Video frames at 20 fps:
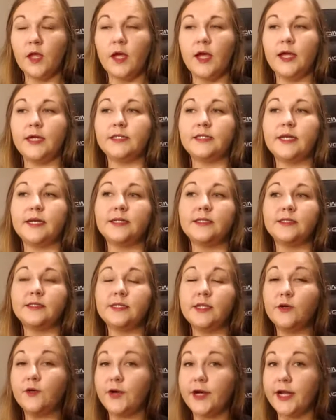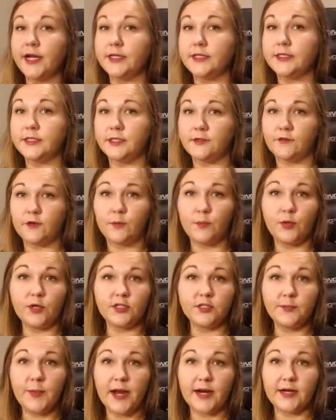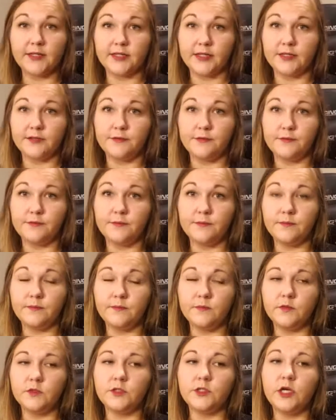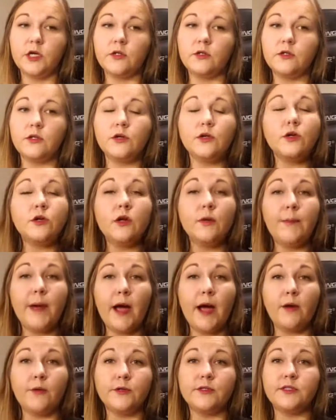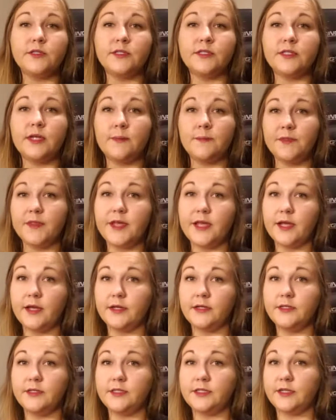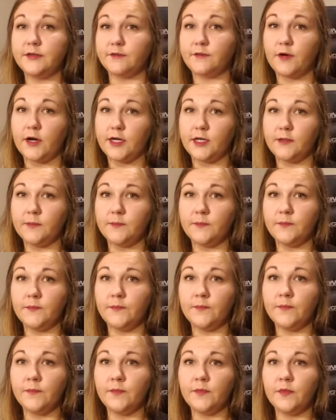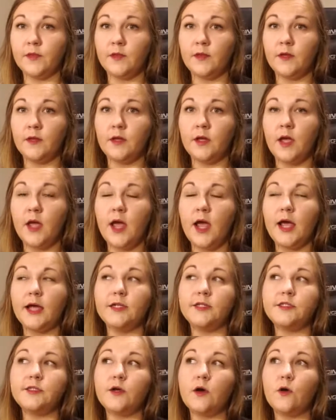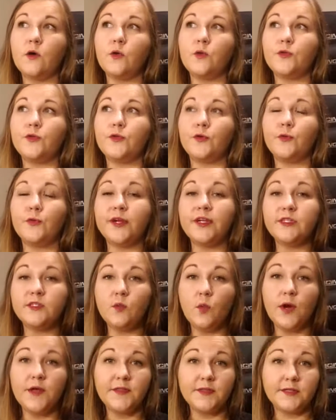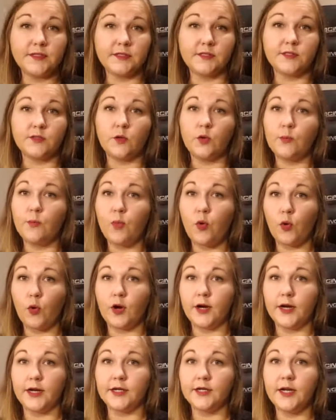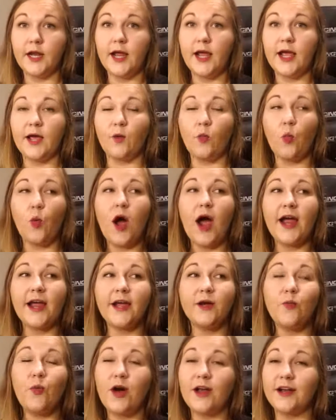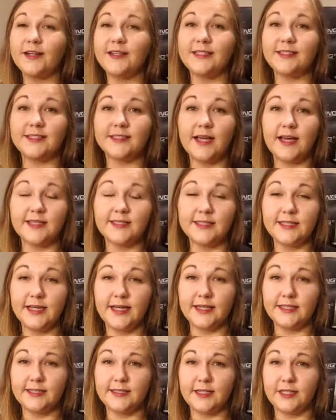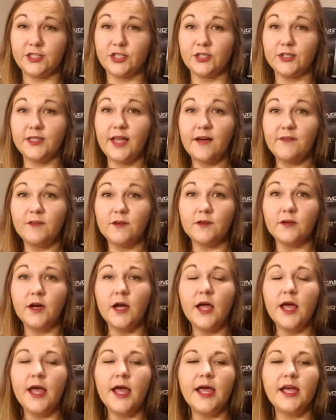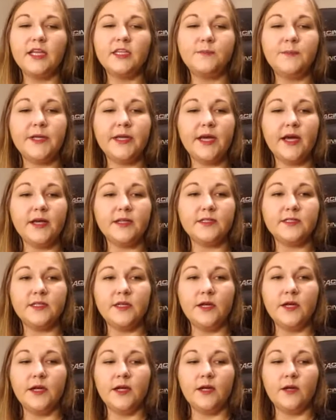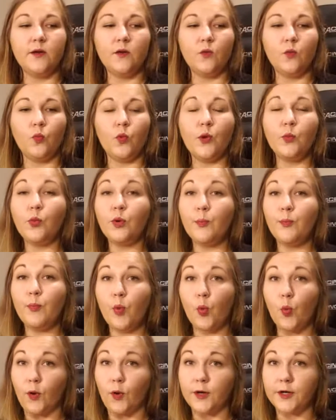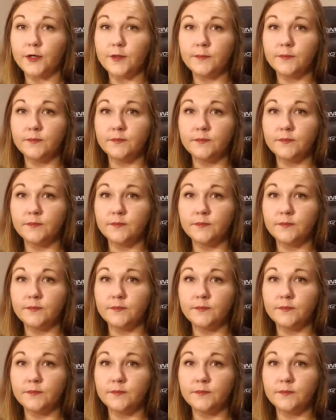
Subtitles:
into considering a different perspective to learn about something different? And so the reason why this is so important and why I want to discuss it at such a level is because when we're born,